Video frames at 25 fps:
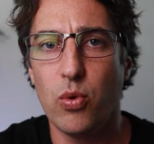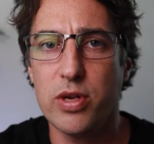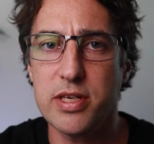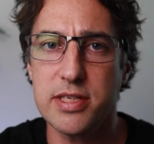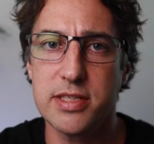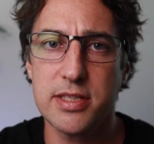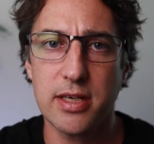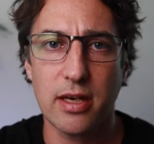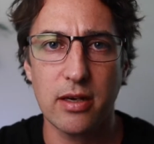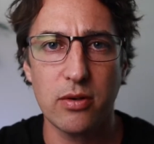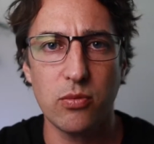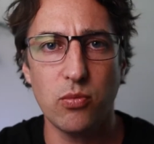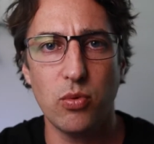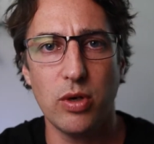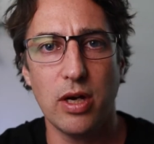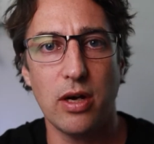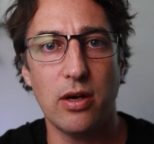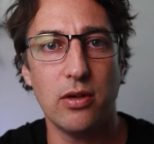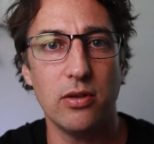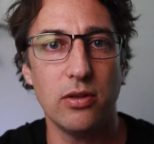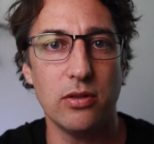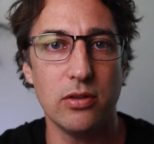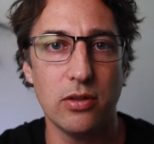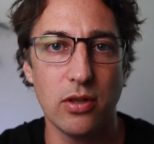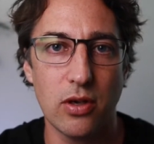When done
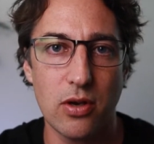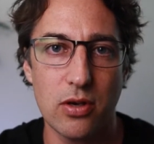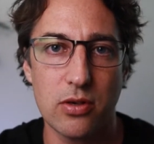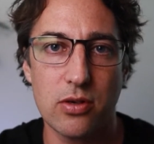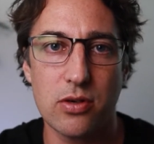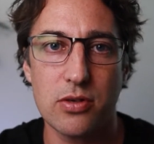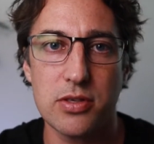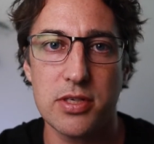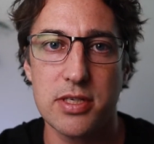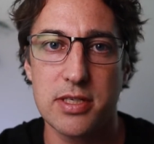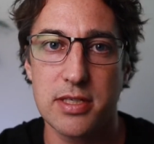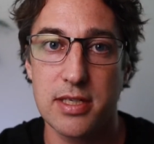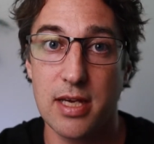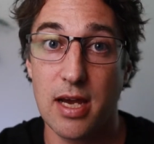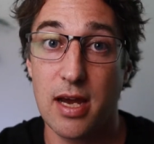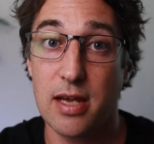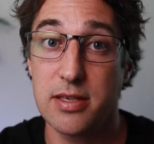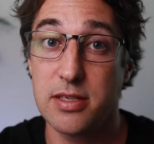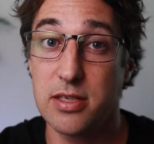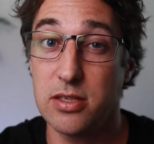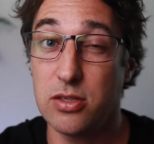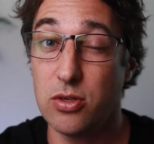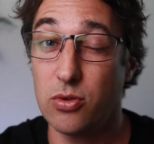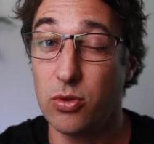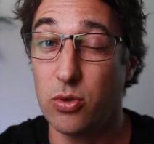well, LOGOS
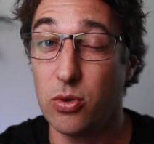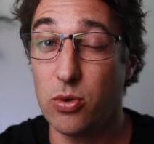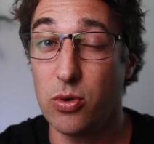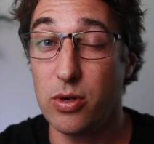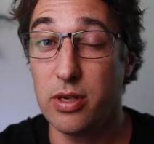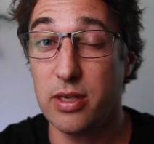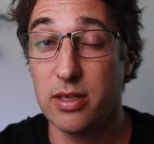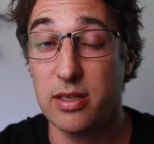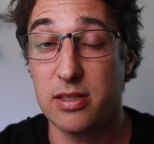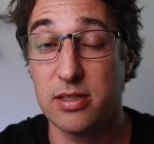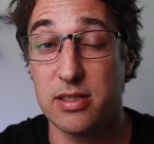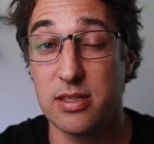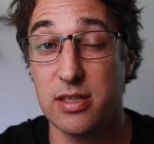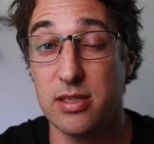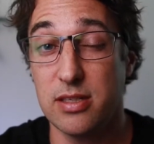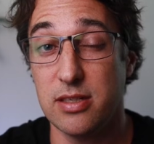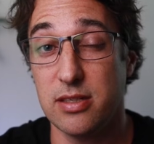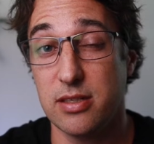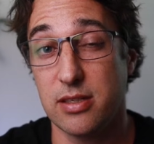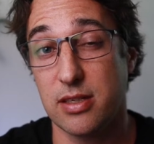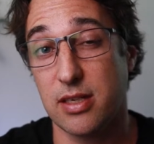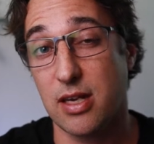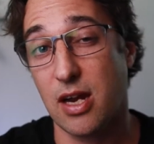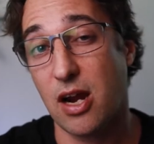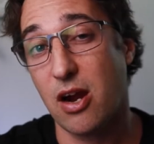starts at your
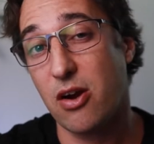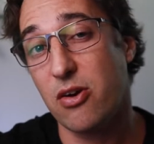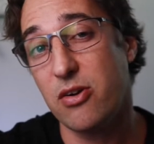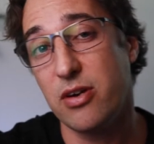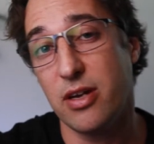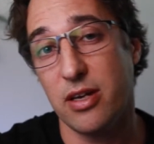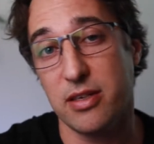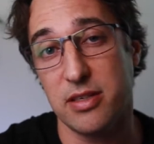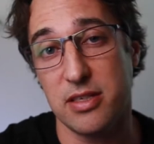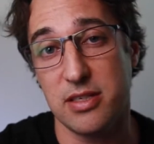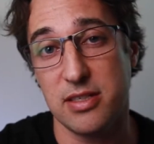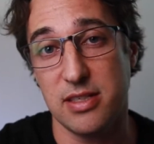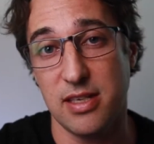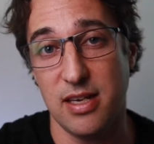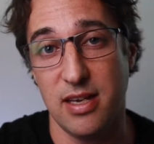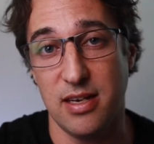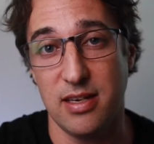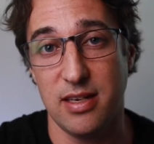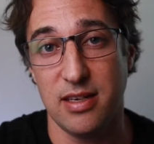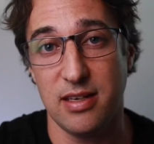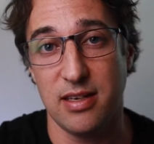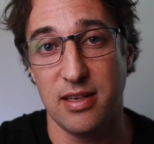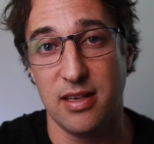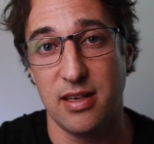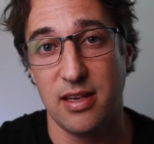audience's current
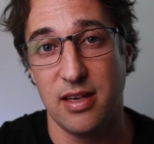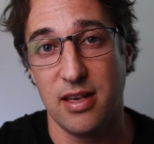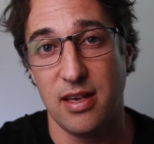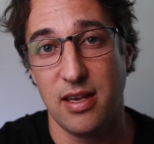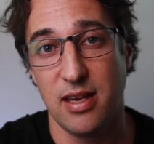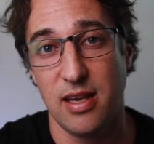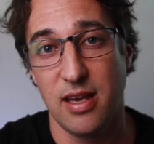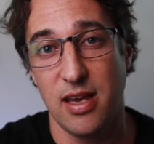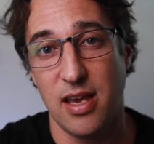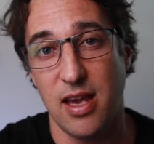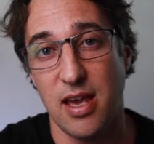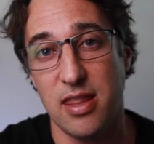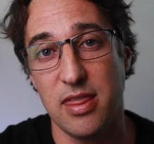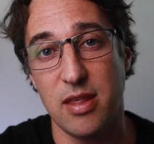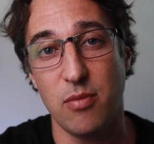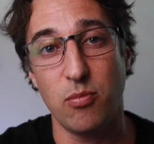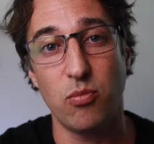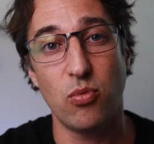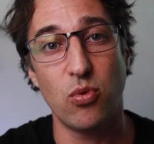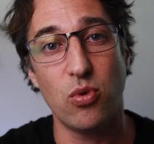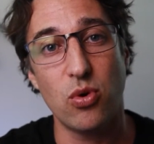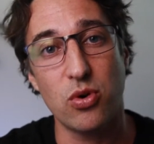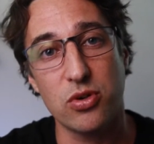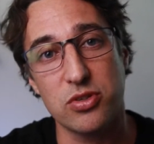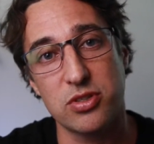understanding and then
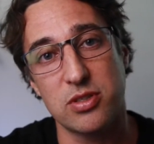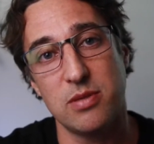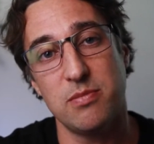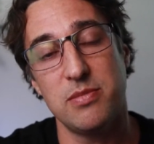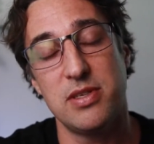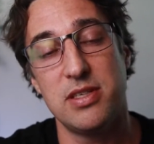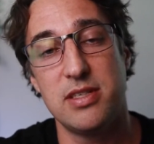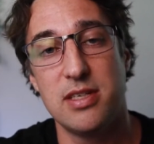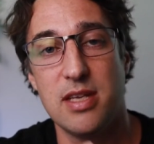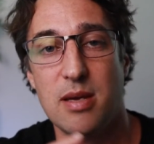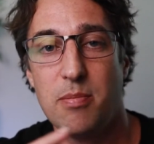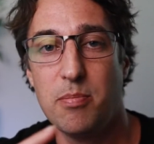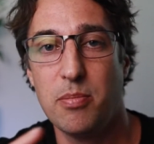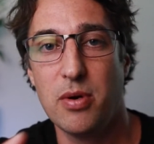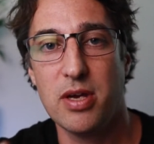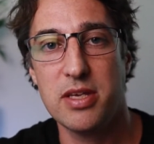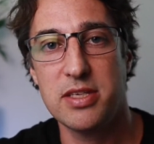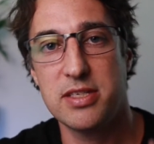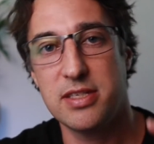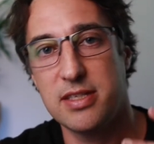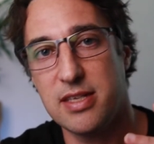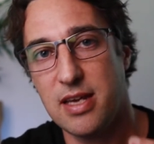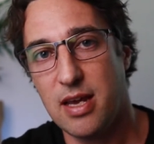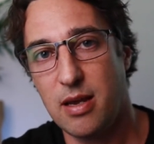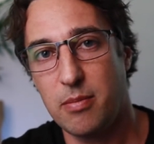walks them step by
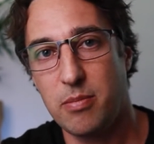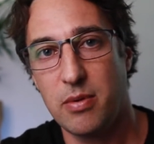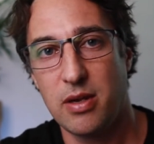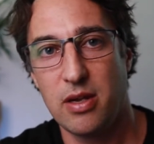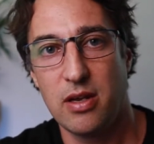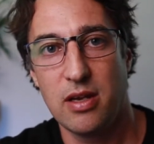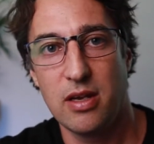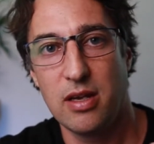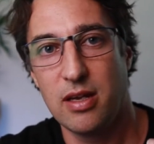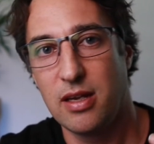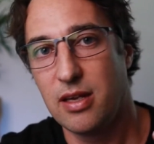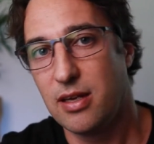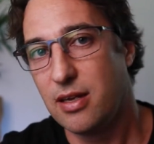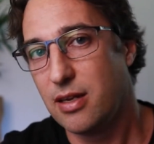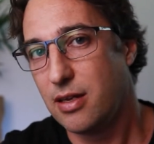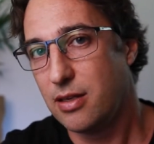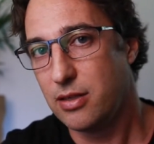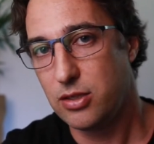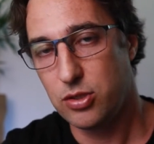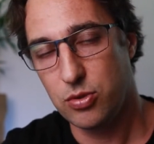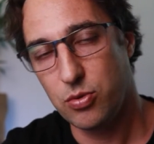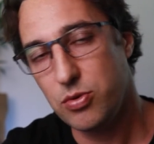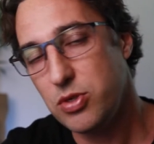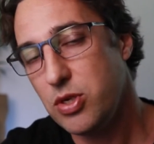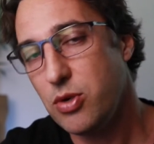step
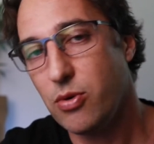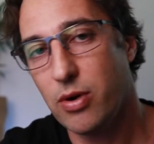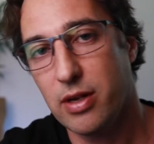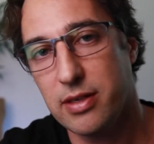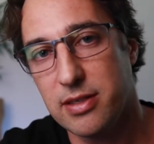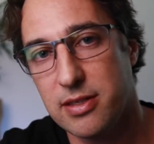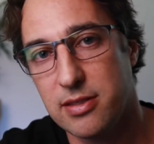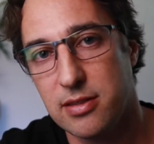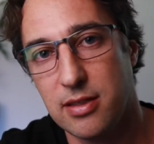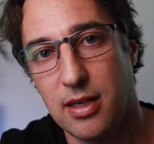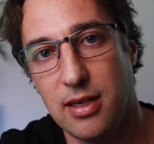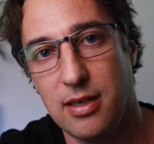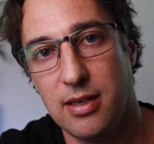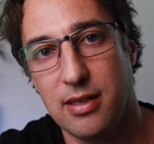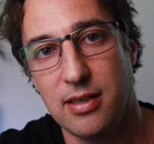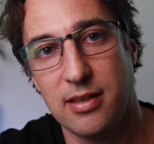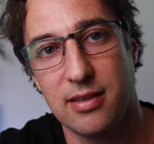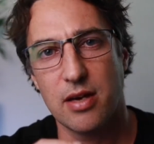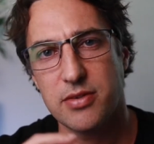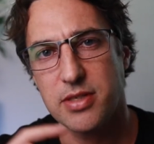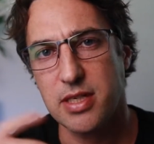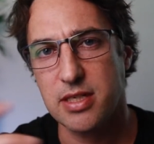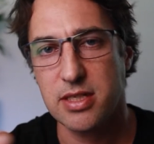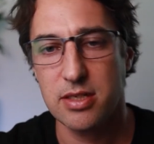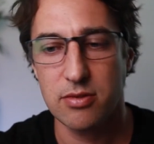to a new understanding. I
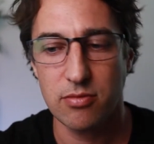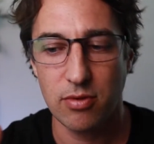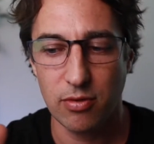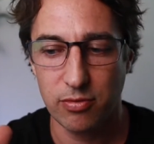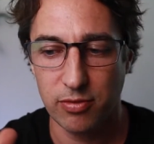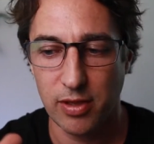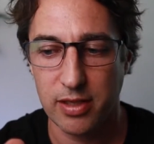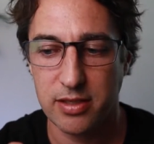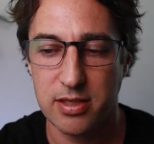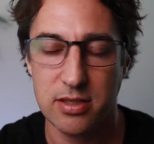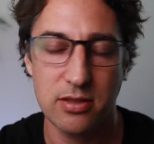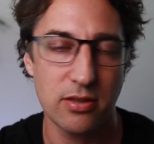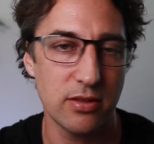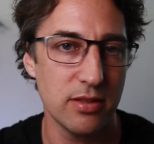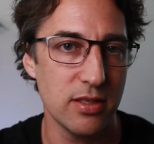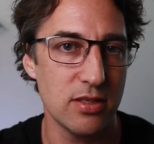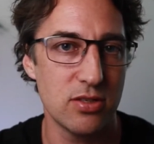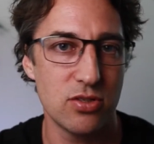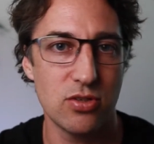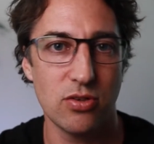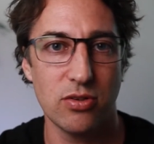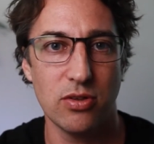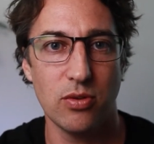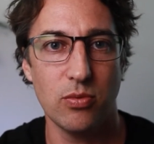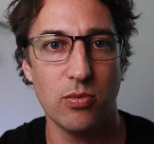was actually reflecting on this
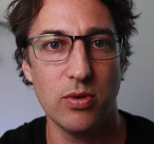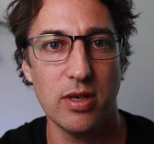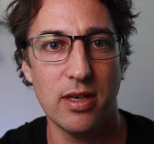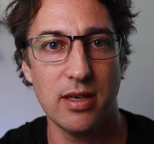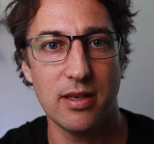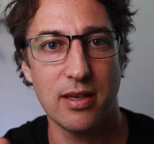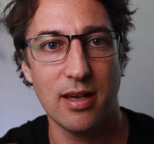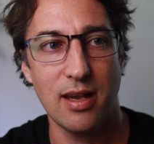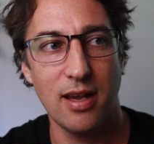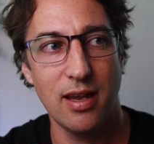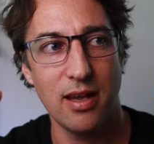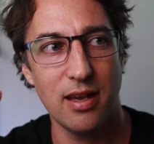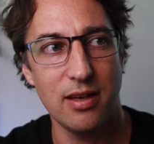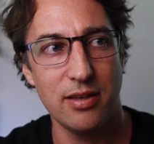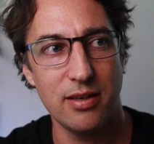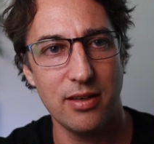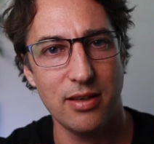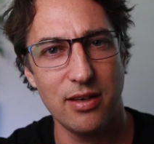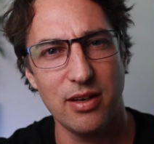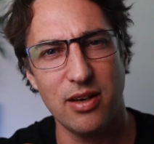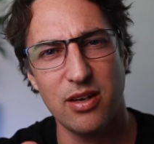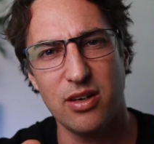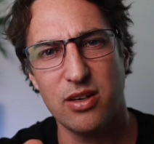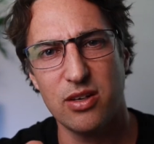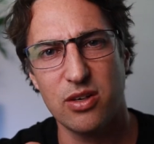during the week, and
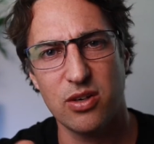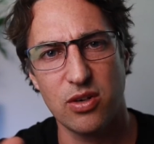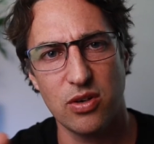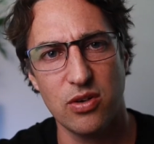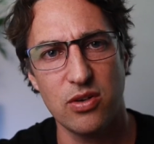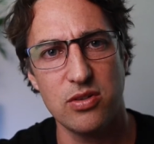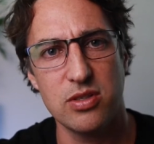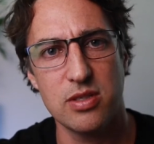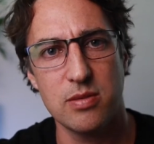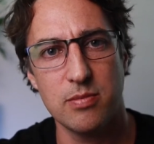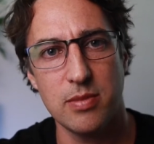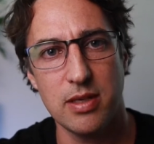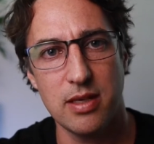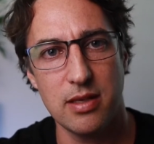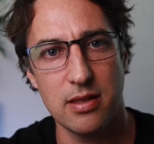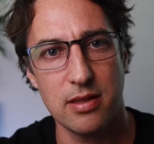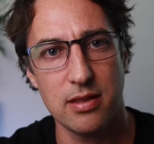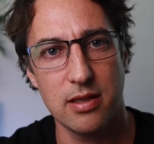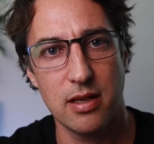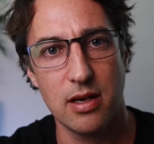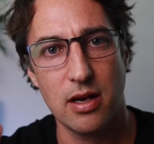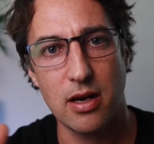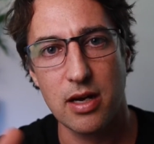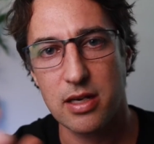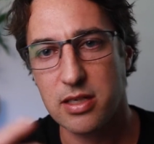it occurred to me
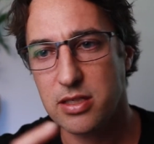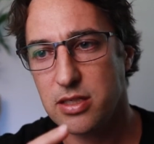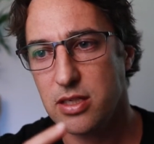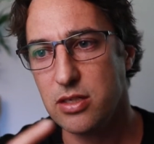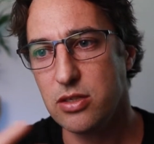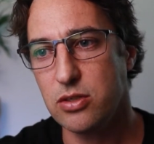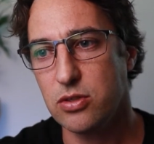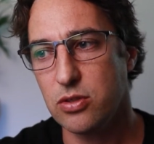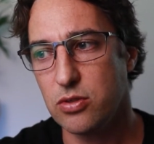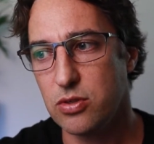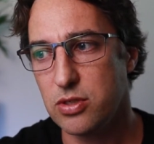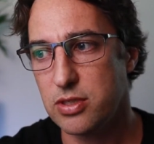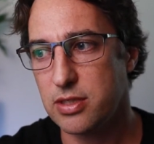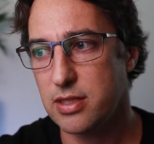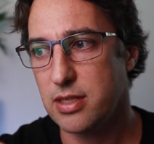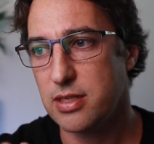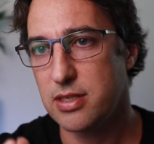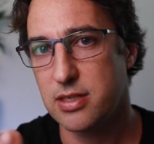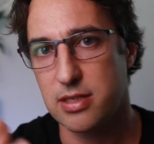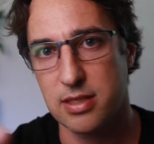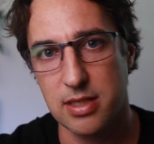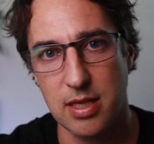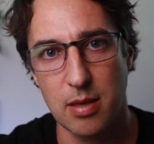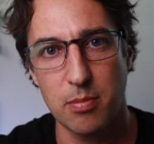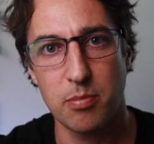that I actually use this
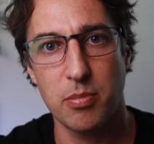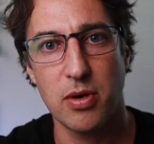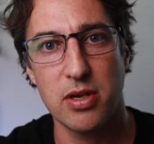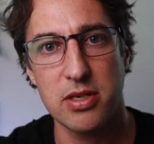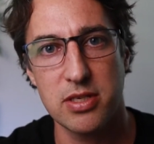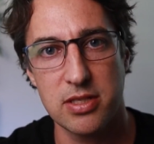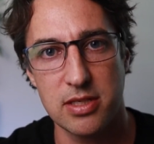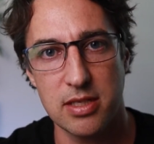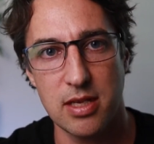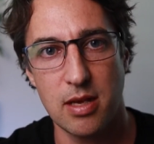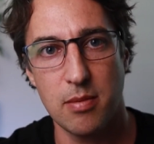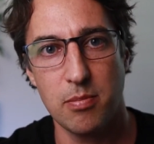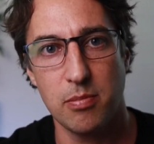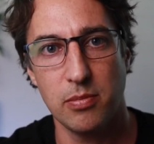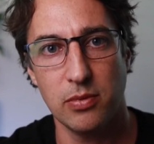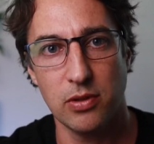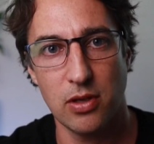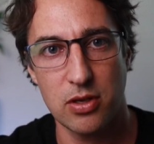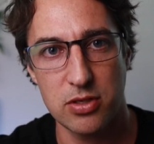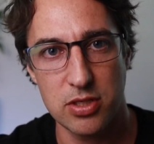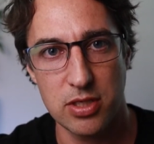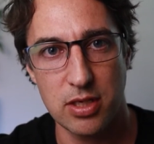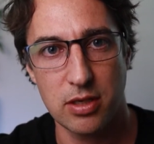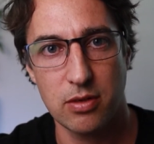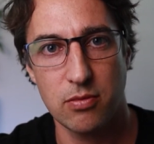step-by-step
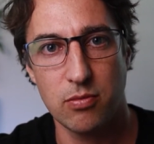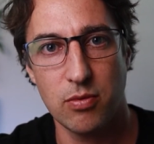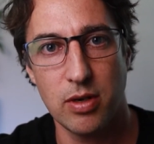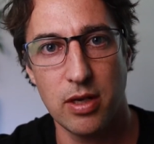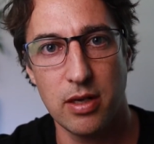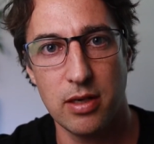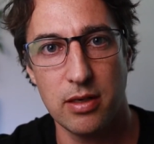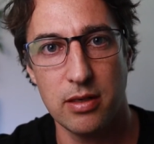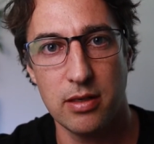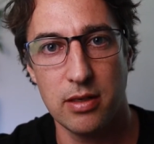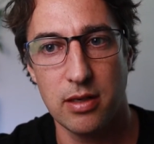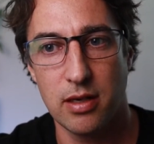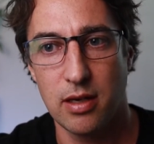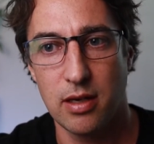logic when